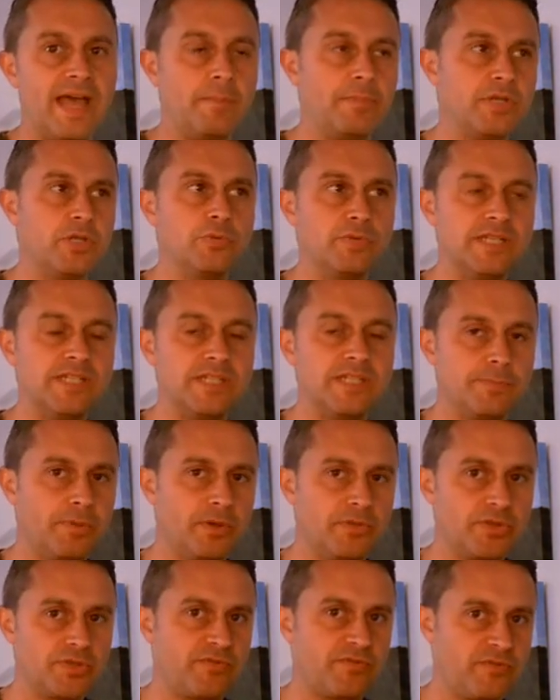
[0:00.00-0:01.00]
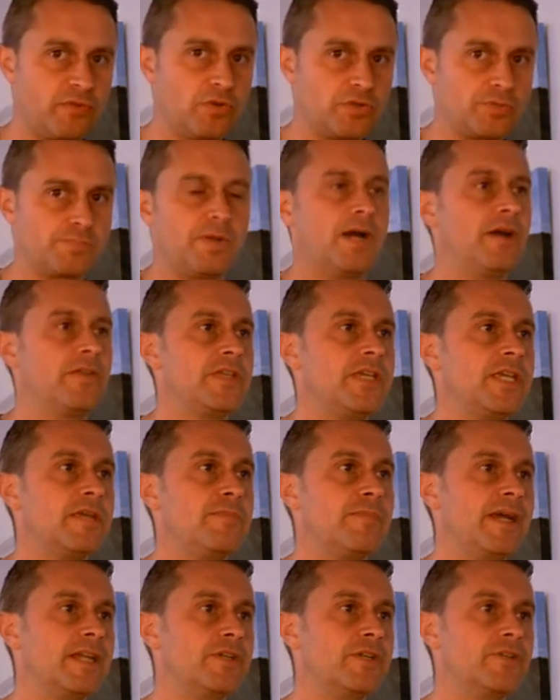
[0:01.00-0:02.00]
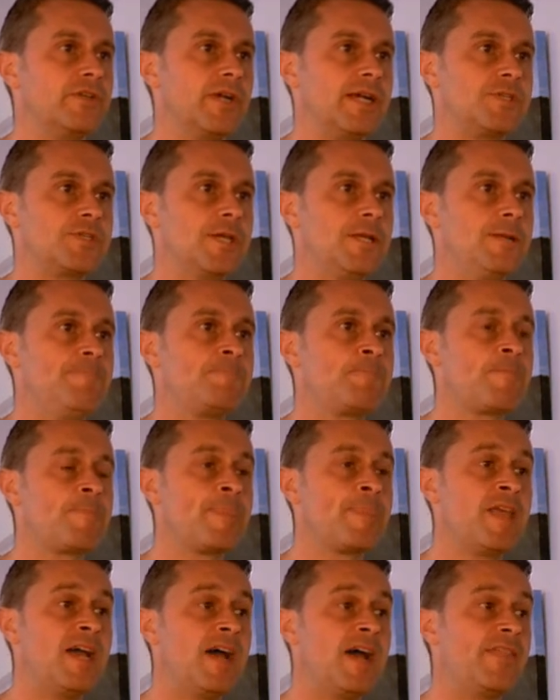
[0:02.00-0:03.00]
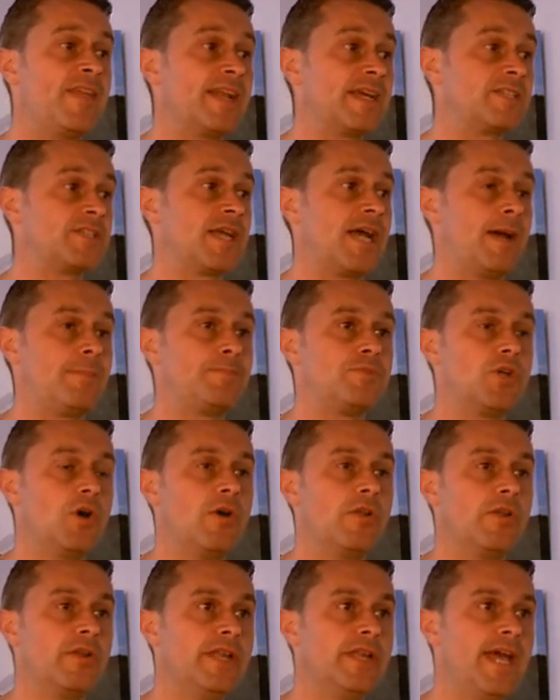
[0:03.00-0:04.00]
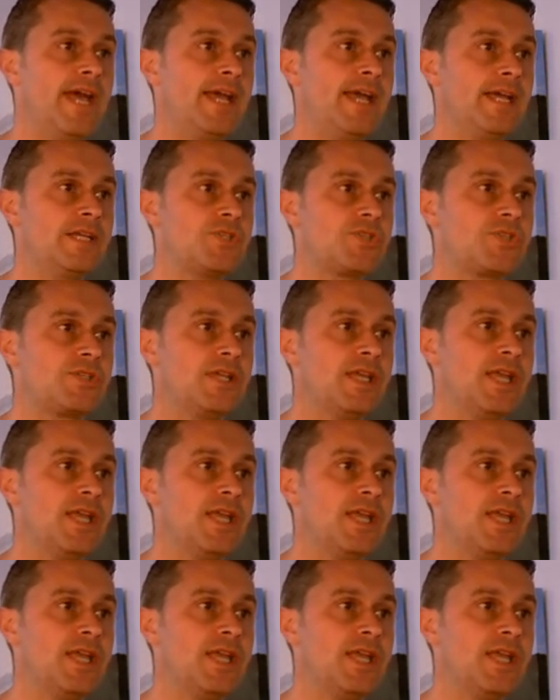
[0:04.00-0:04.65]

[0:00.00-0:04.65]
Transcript: but you need to put the first part of the email address in. And then I tapped on next.